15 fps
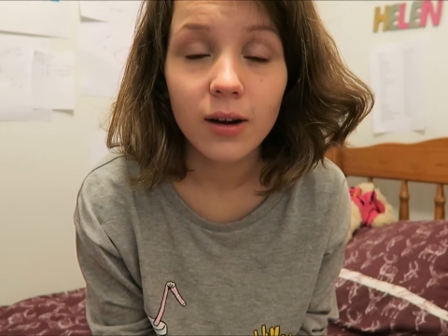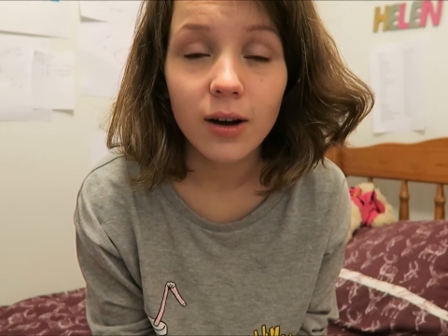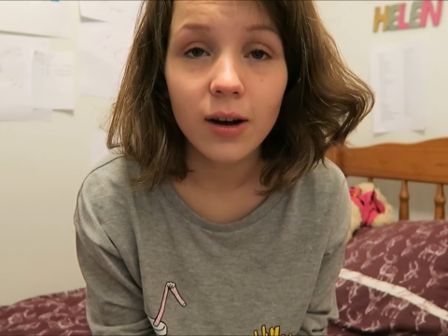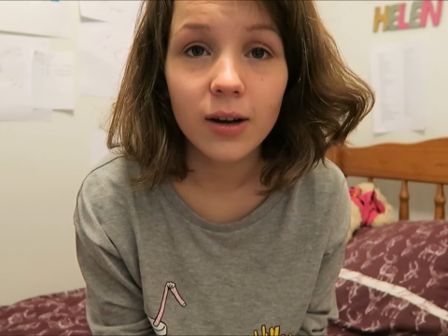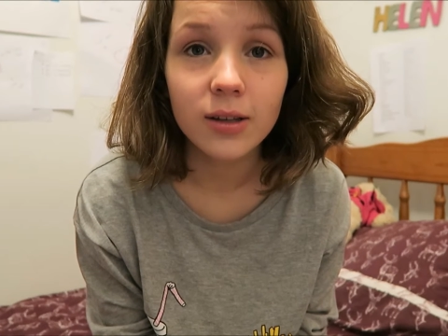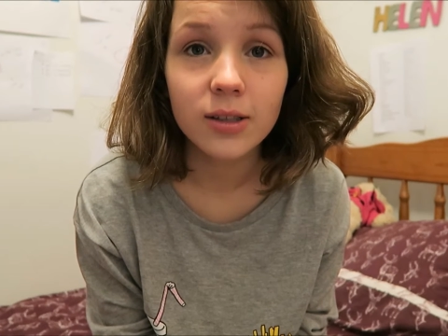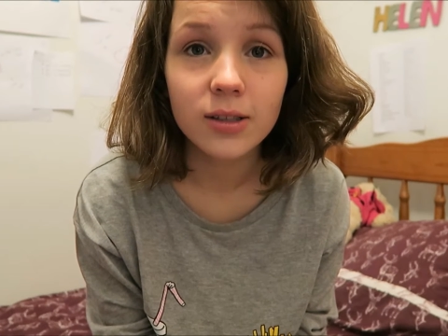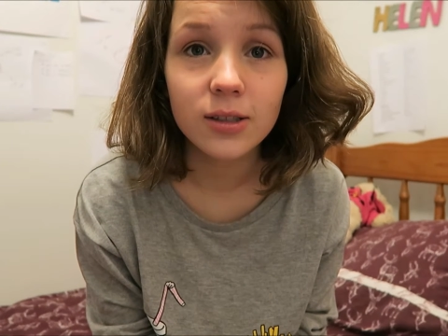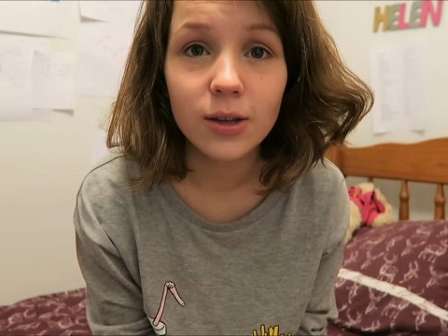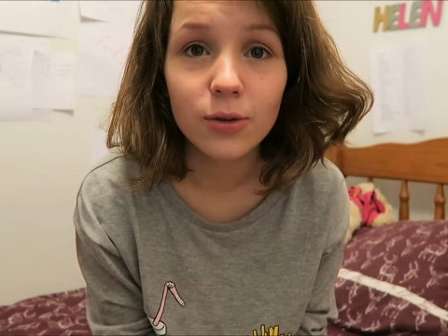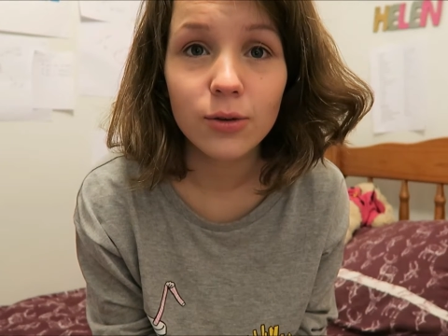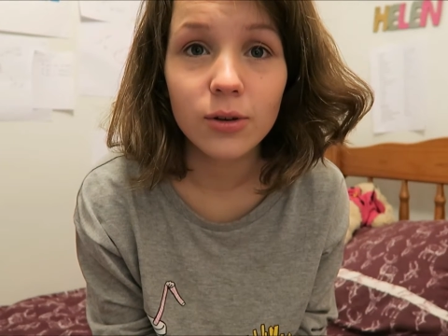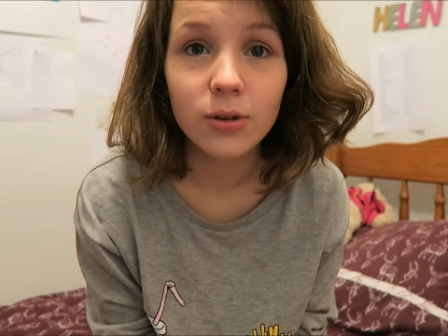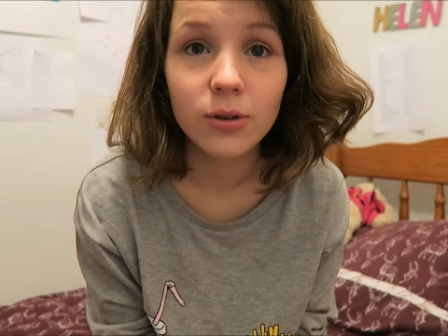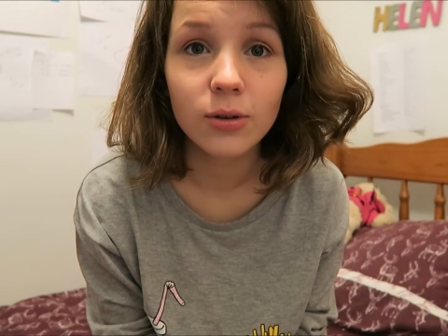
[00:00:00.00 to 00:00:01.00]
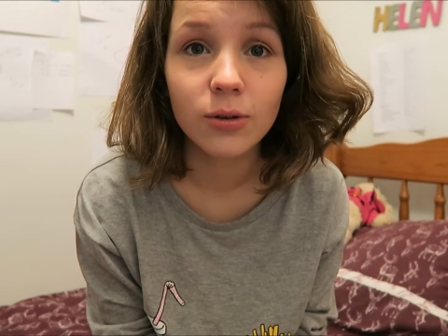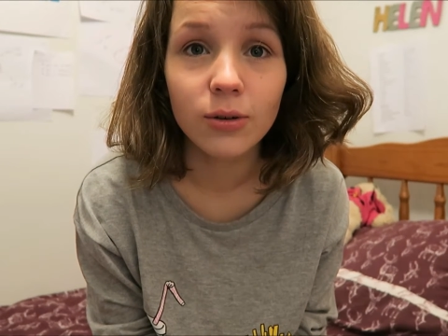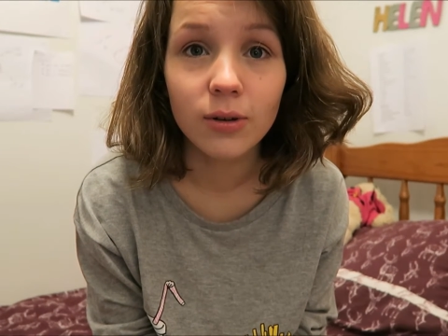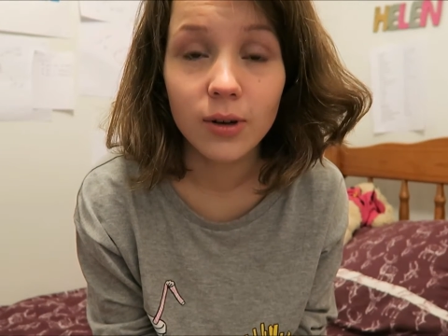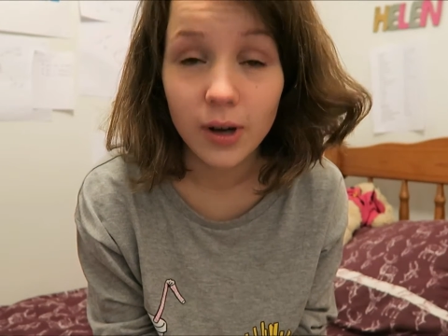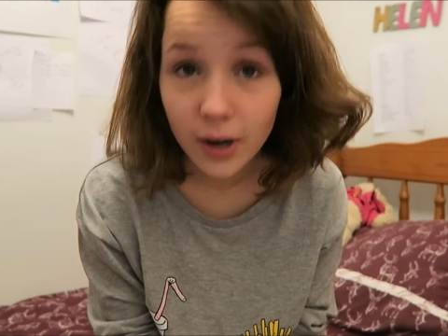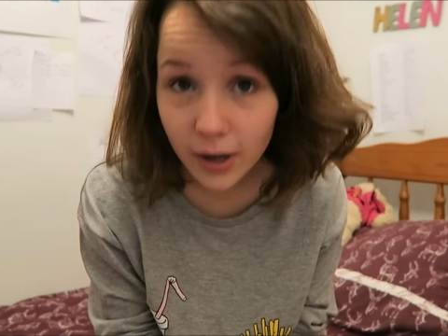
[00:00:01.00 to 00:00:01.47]
Oh, it's so
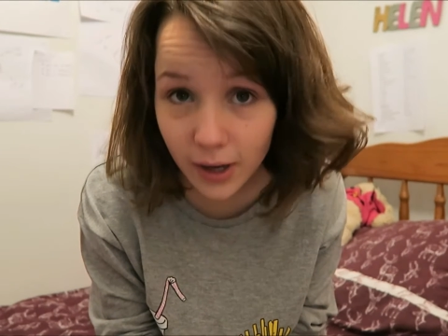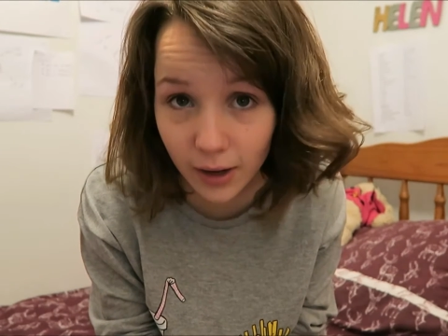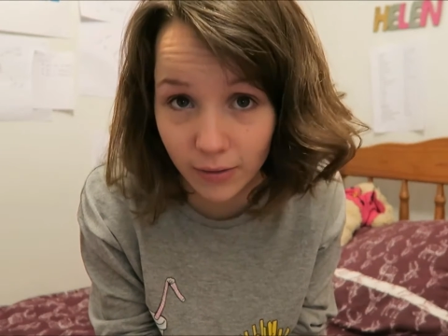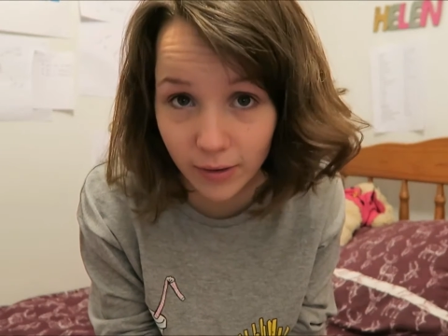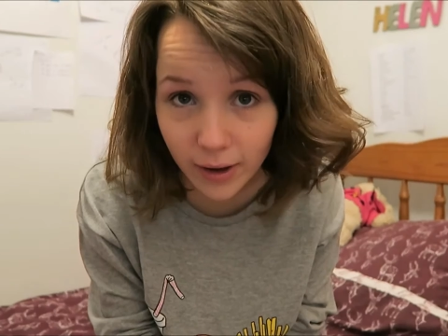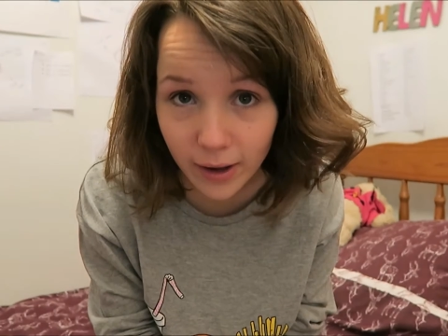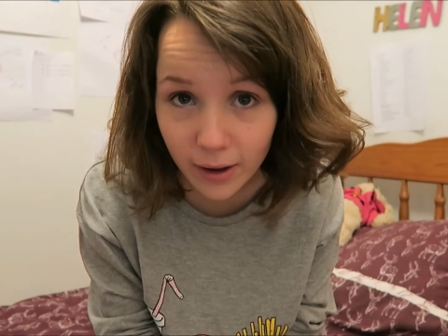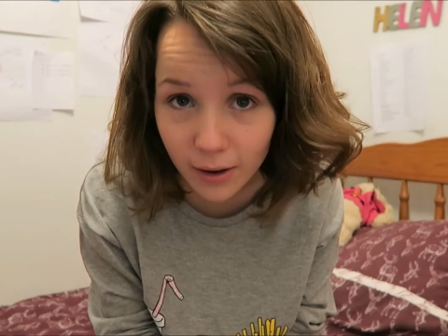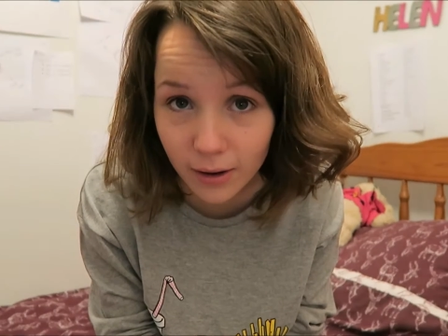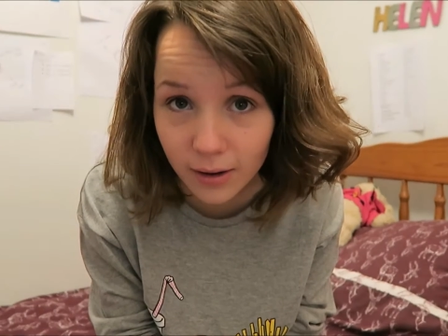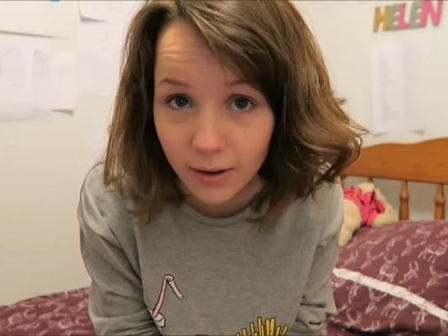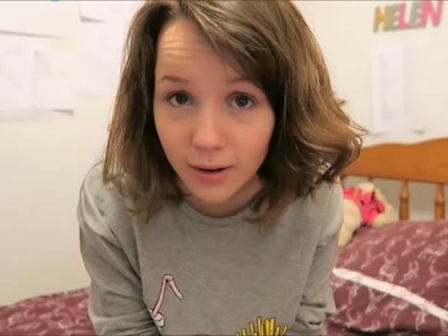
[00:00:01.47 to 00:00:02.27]
cool. I love it.